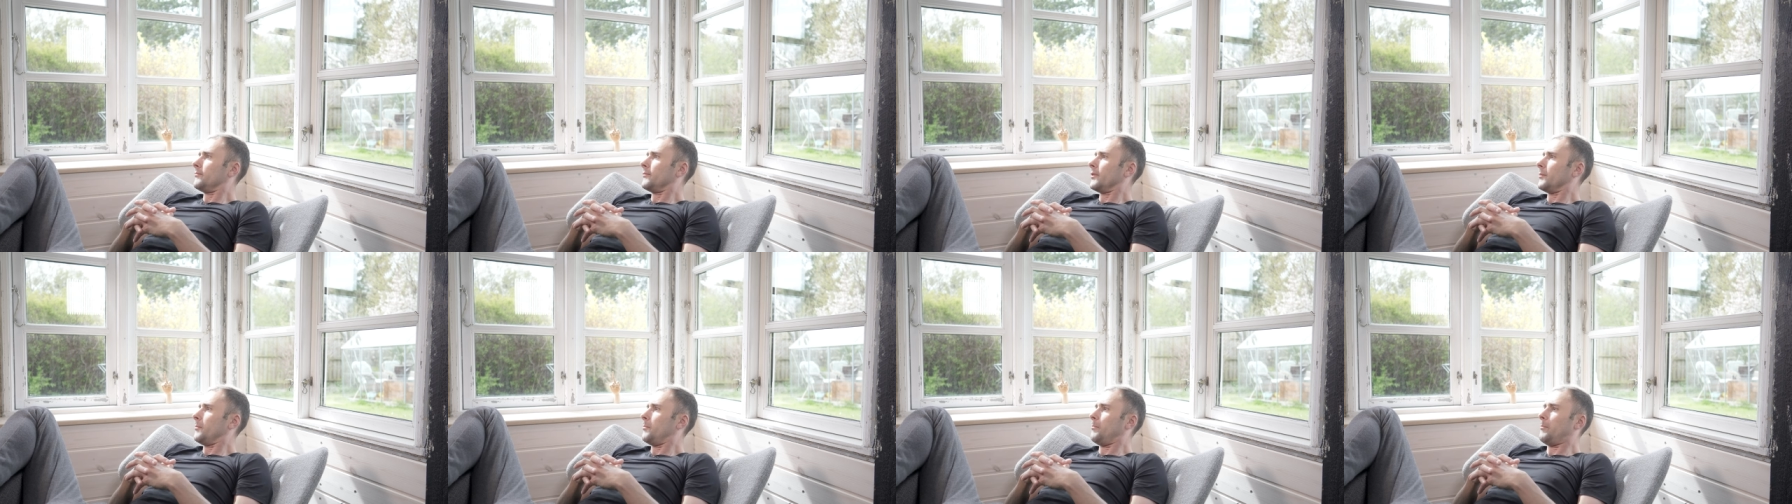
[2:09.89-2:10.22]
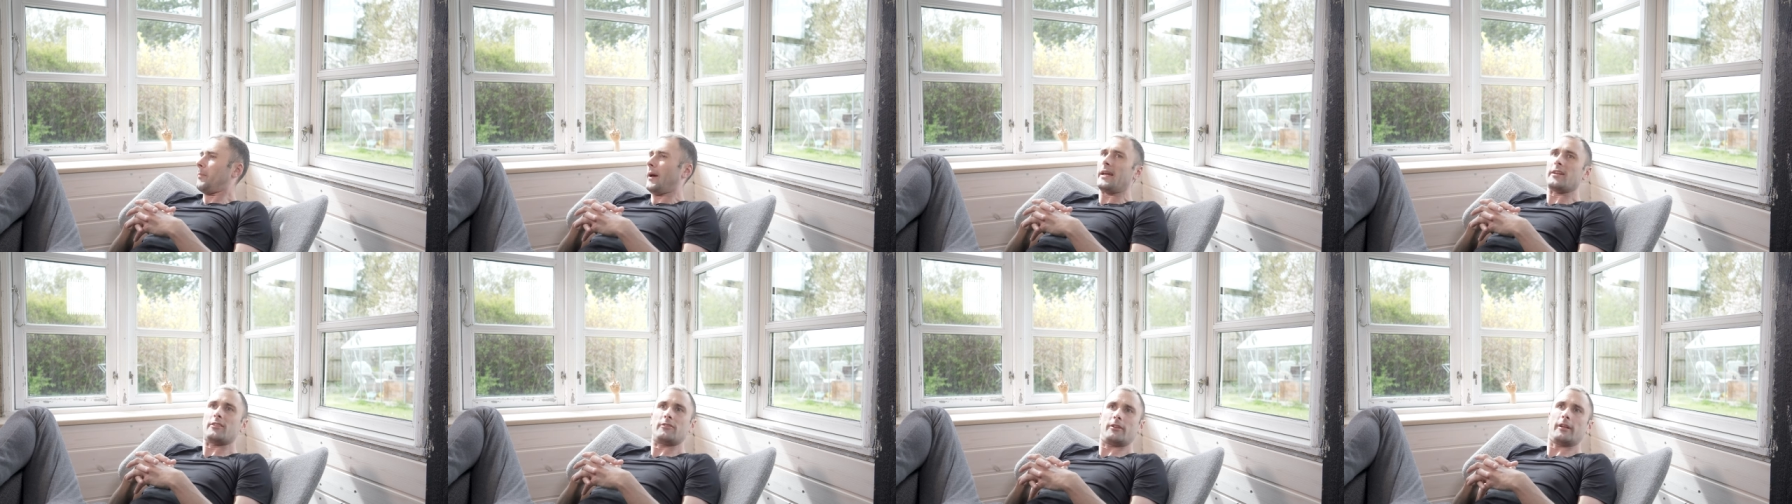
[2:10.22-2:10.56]
The
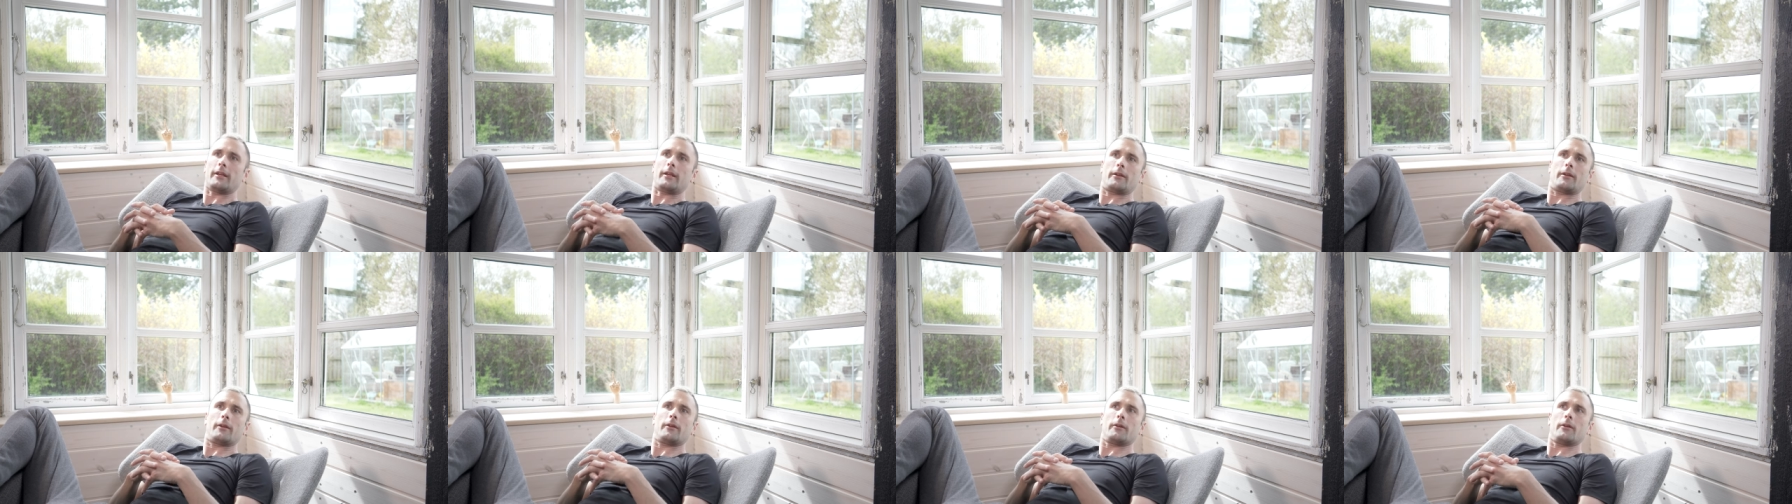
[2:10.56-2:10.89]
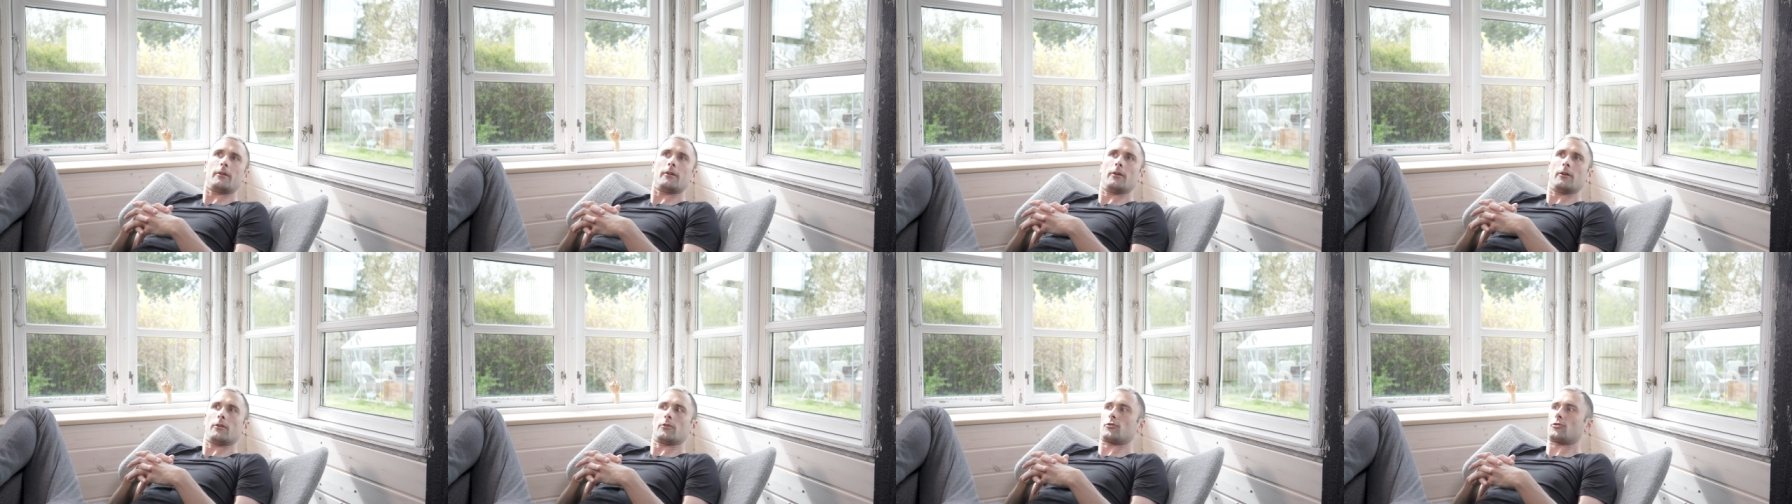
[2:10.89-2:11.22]
basic
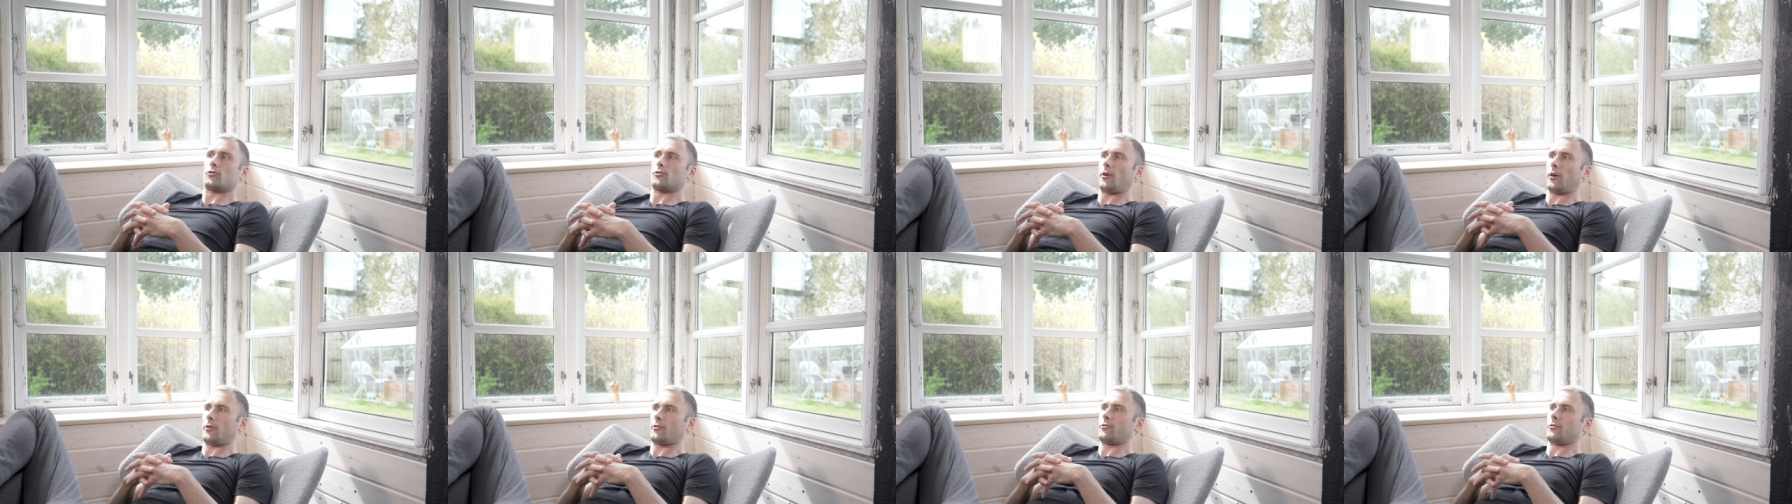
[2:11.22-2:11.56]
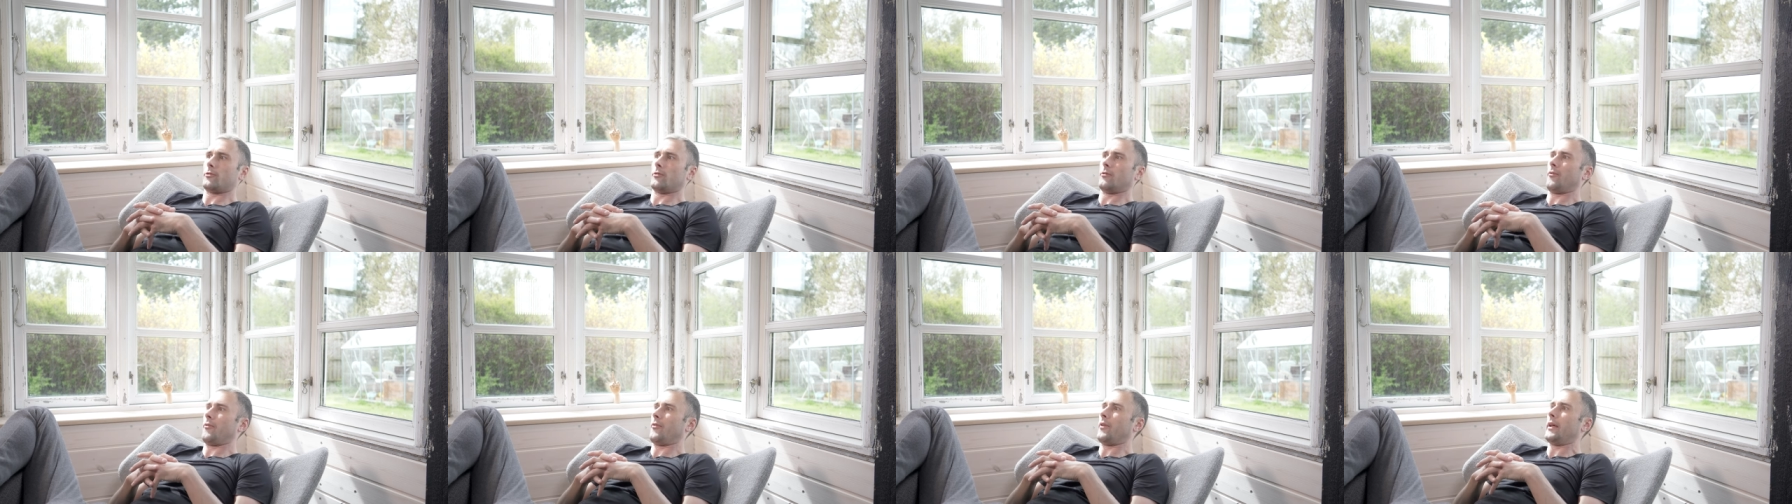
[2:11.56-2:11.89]
uh,
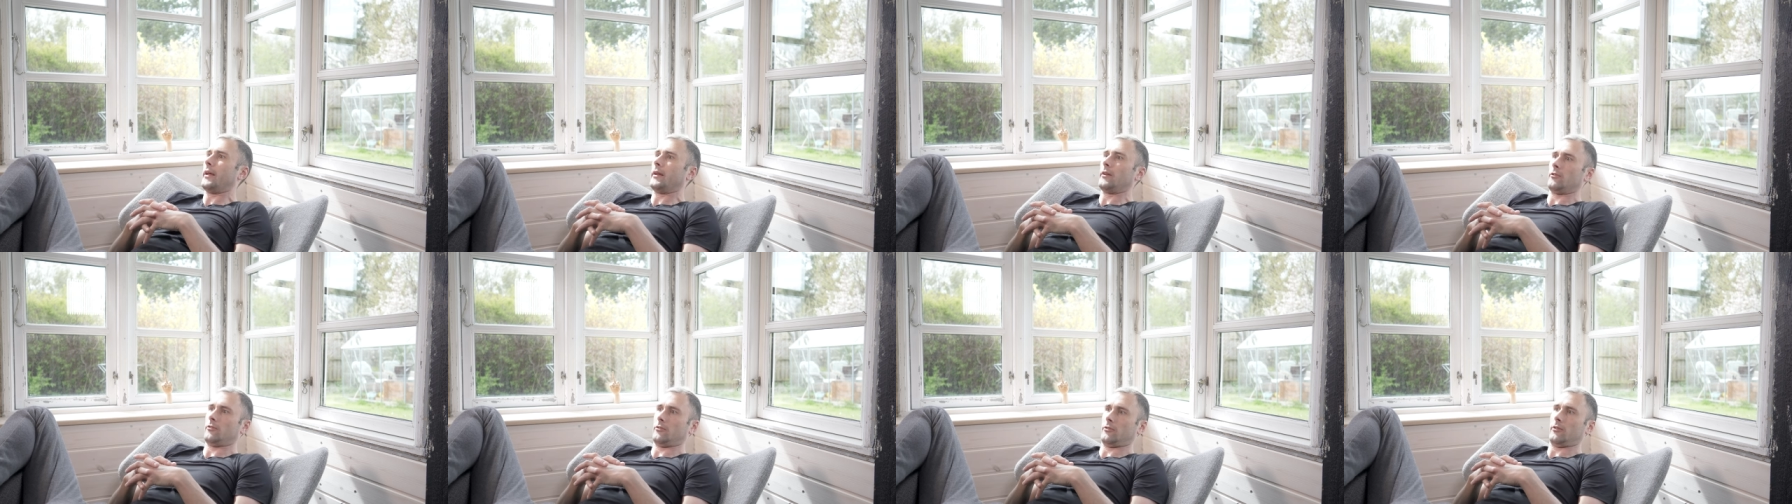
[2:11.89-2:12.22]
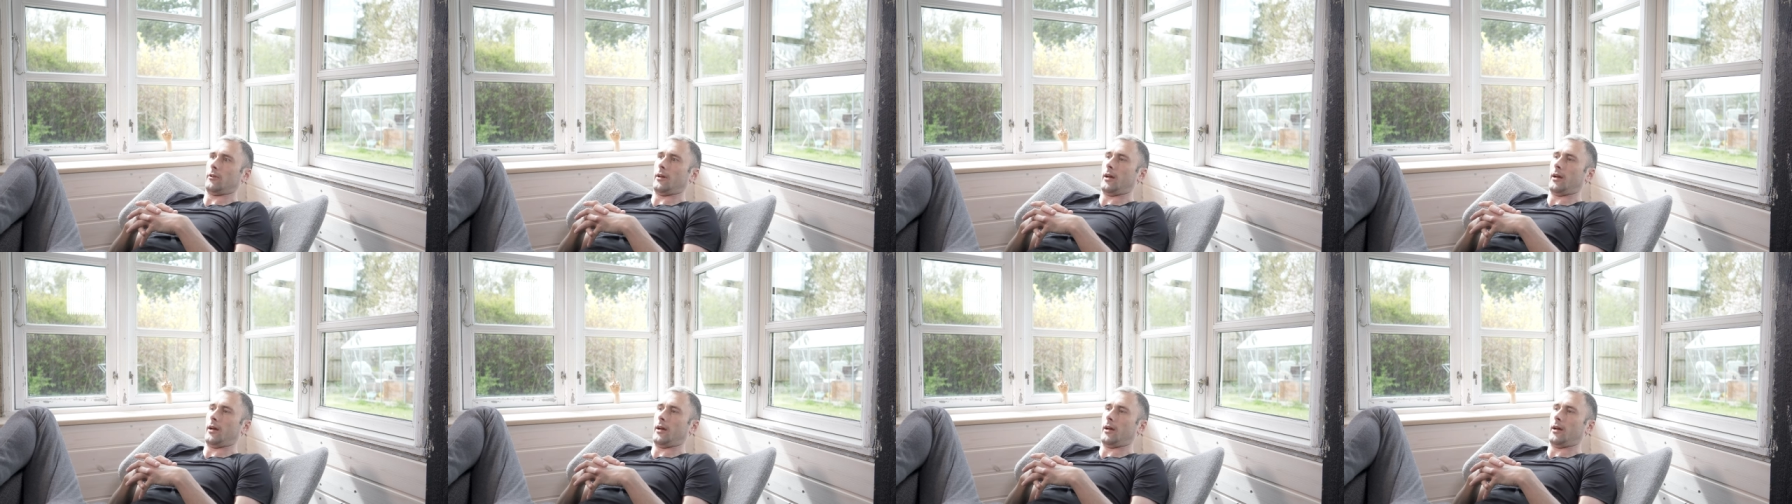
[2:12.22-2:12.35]
structural things